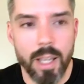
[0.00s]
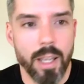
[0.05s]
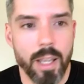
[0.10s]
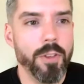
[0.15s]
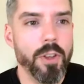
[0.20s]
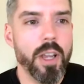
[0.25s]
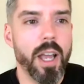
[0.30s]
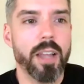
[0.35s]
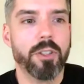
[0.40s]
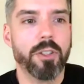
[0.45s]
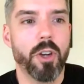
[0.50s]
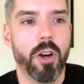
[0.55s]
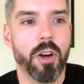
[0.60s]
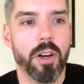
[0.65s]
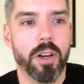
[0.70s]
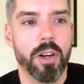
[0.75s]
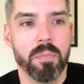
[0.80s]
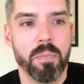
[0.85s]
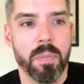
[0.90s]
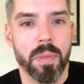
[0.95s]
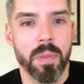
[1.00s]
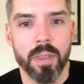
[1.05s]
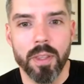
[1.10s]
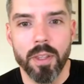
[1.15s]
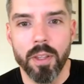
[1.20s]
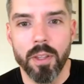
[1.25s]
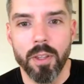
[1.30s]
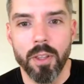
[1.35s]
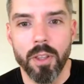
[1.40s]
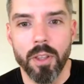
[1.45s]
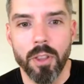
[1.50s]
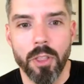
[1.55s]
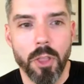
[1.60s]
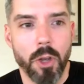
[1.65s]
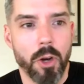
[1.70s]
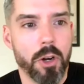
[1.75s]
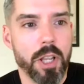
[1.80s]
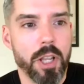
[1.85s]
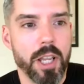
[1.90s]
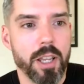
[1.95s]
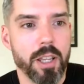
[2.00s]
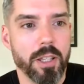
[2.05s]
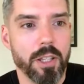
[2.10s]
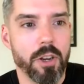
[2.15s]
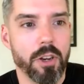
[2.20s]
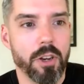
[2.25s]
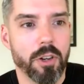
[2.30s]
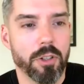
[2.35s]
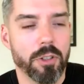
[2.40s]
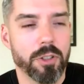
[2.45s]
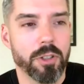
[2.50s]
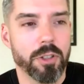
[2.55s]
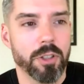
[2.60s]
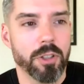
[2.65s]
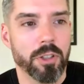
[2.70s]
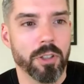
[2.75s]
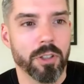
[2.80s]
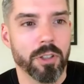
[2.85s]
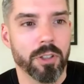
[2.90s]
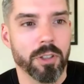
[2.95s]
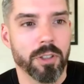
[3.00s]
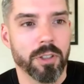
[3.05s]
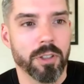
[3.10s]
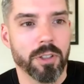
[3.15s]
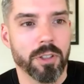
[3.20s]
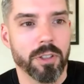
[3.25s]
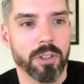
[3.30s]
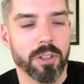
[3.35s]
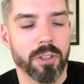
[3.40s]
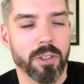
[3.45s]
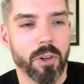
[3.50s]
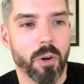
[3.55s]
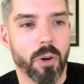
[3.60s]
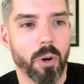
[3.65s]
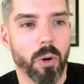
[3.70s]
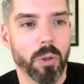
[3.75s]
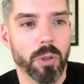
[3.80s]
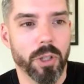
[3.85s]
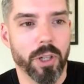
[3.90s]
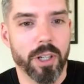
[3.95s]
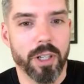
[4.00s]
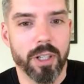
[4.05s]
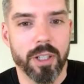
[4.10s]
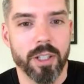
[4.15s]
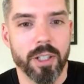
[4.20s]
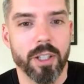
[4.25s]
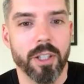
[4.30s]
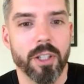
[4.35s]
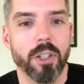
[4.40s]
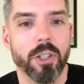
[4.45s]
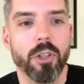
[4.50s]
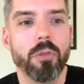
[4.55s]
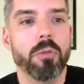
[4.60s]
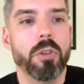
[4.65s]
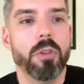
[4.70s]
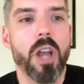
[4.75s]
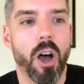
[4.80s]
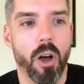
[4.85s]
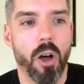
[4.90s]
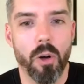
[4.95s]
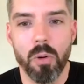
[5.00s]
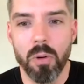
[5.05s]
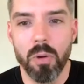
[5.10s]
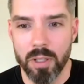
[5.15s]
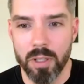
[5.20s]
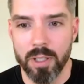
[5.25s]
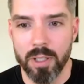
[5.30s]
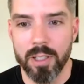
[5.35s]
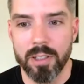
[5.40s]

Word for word: If you guys are 30 years or older, you know